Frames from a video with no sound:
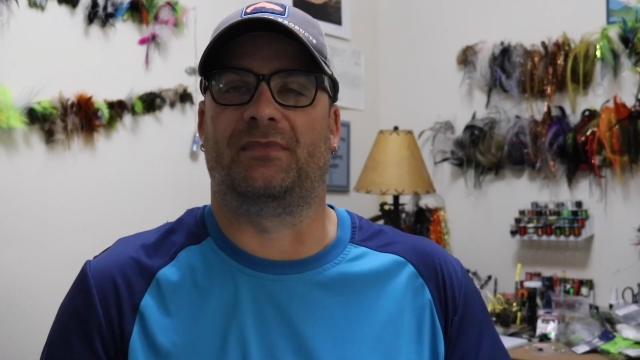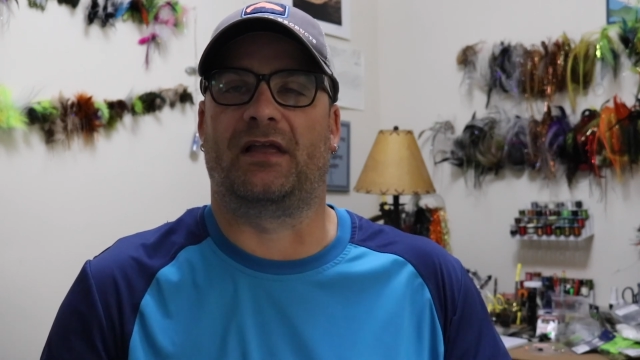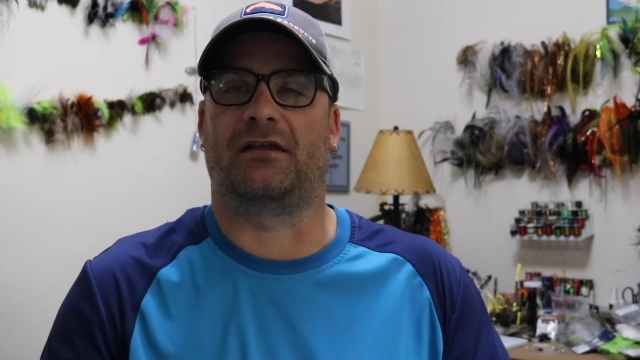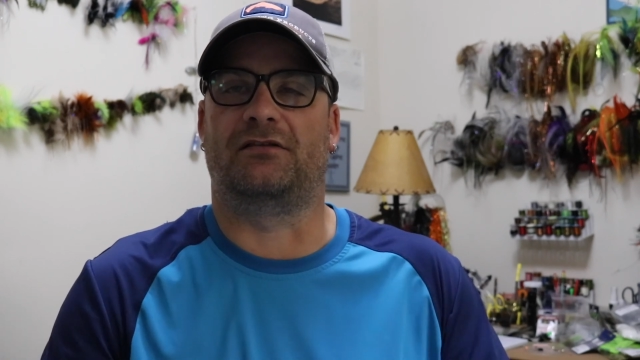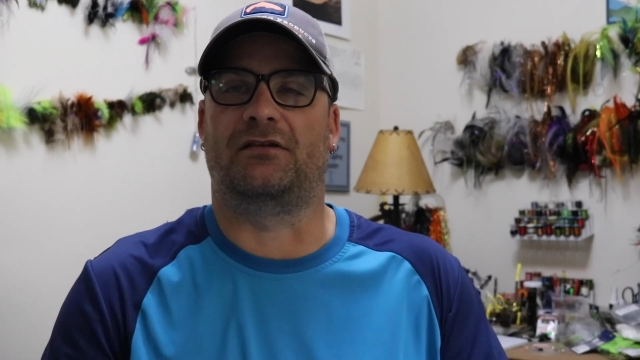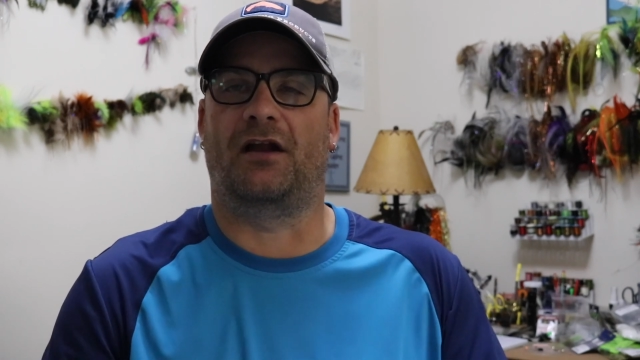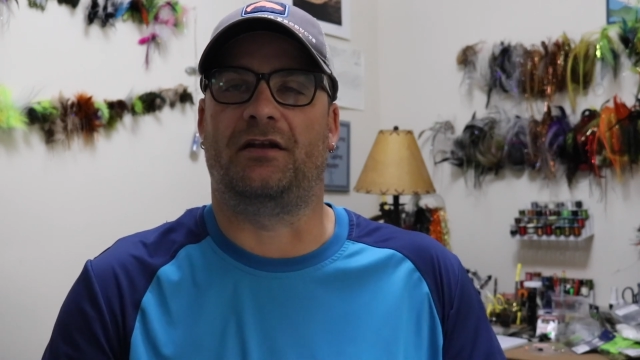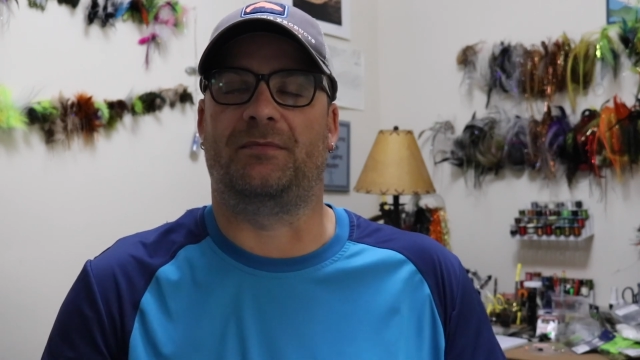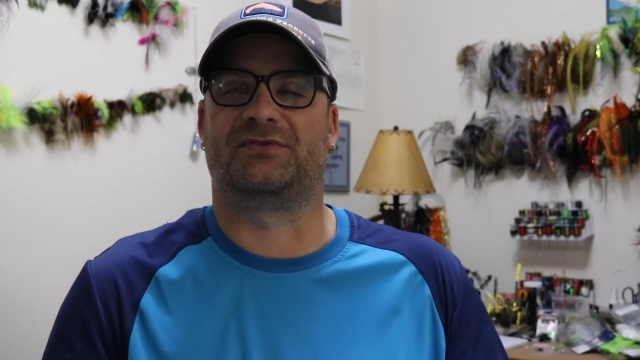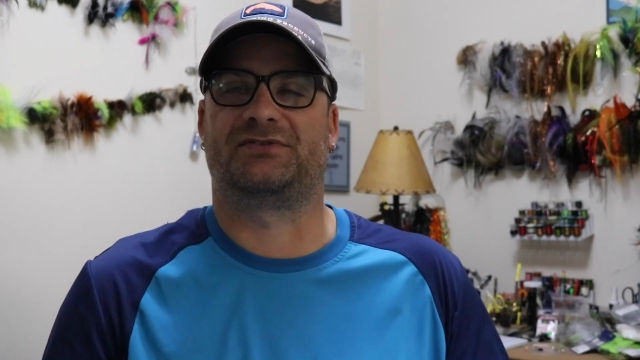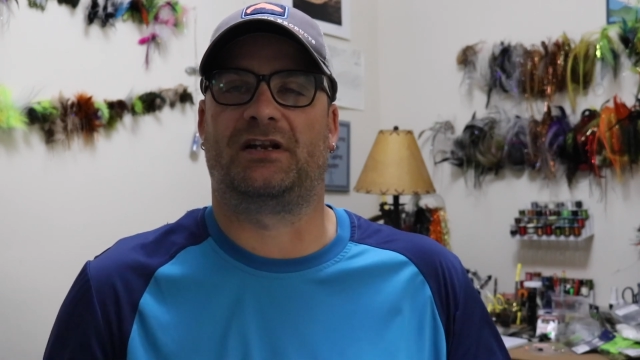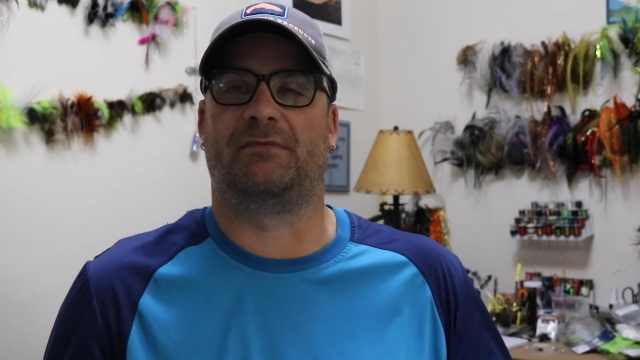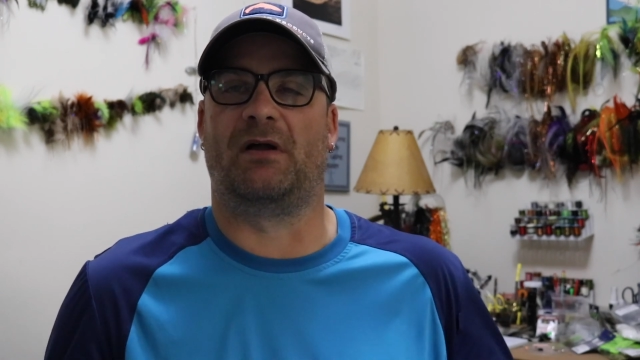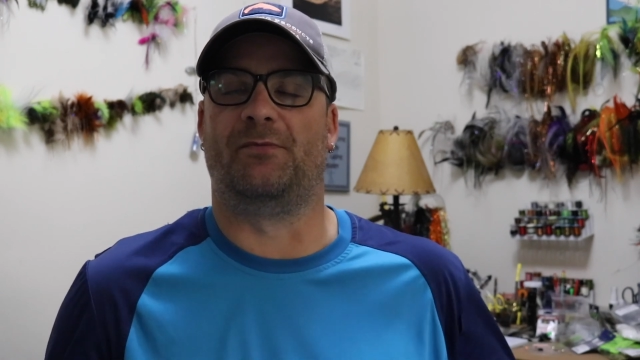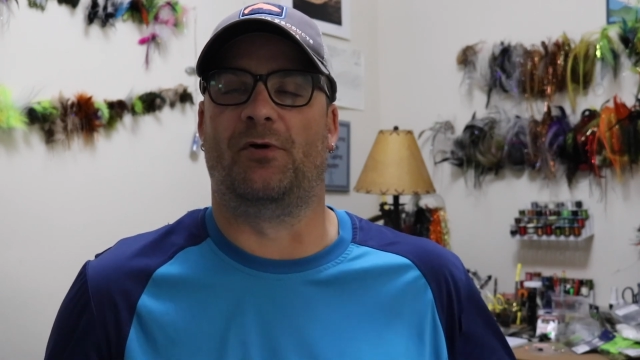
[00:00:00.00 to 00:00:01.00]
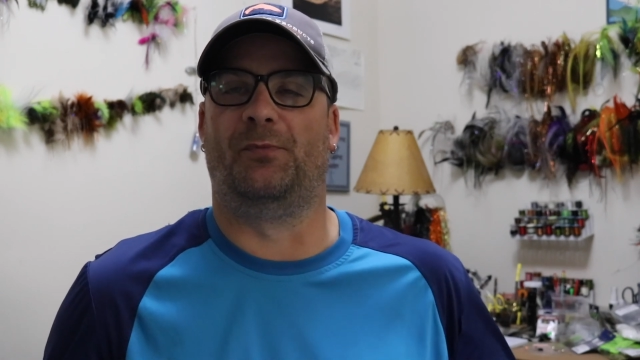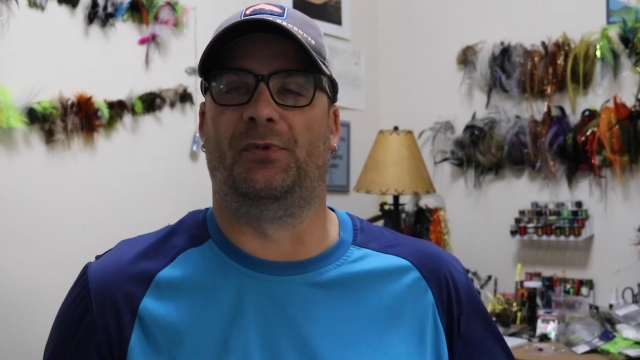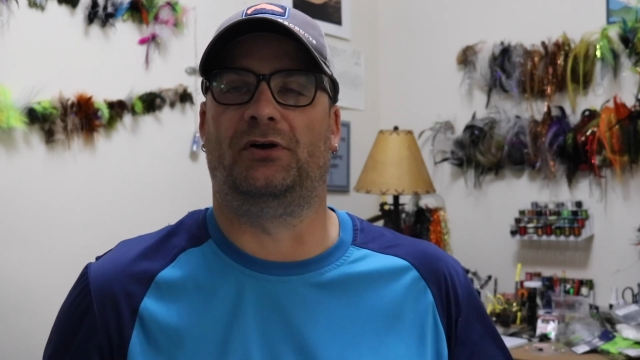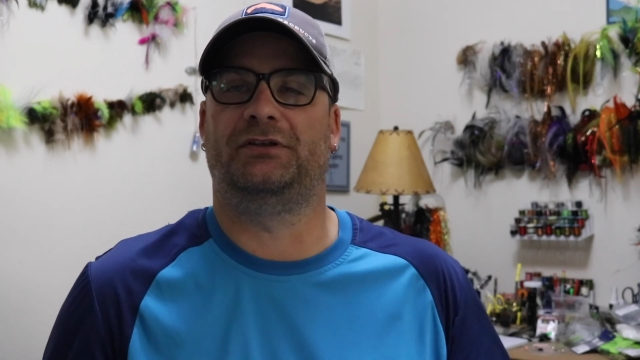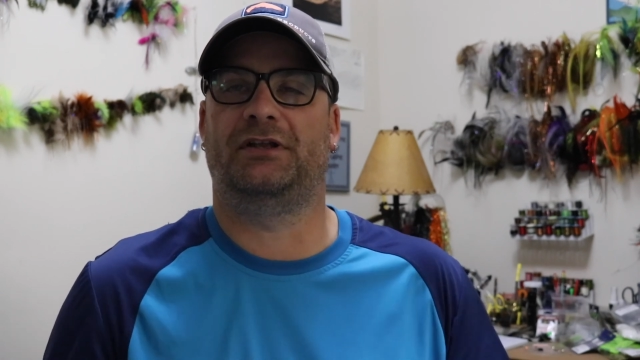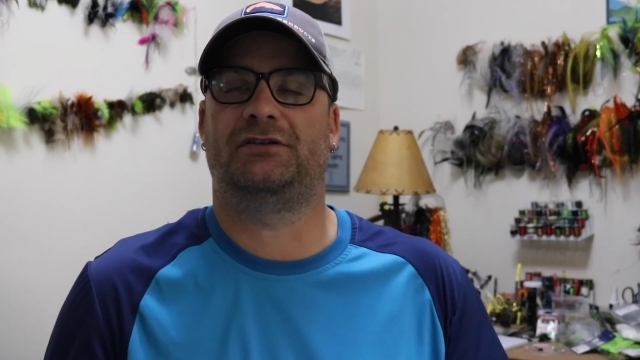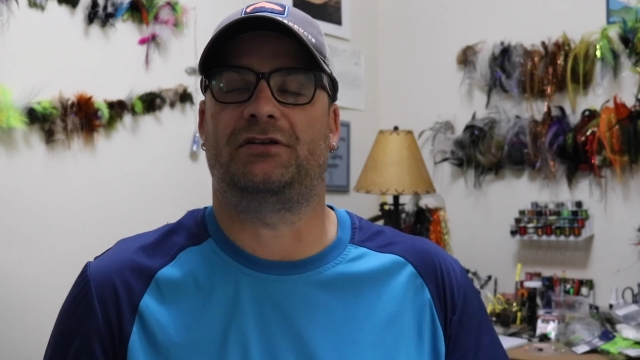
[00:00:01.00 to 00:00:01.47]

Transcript: Like 90% of my mobility.